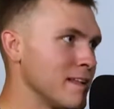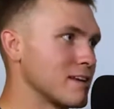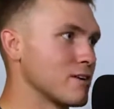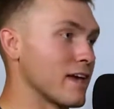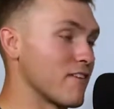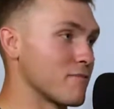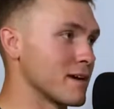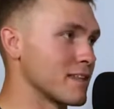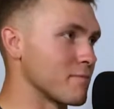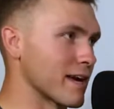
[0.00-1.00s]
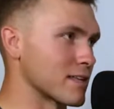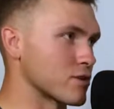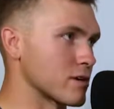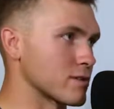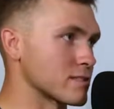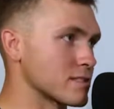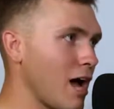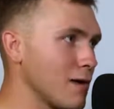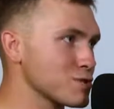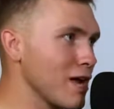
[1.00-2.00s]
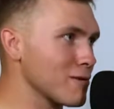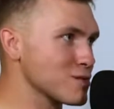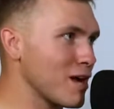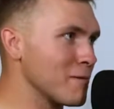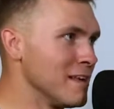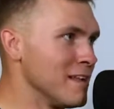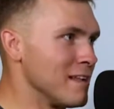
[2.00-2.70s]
Literally everybody in the back of the trailer was like, stop, motherfucker.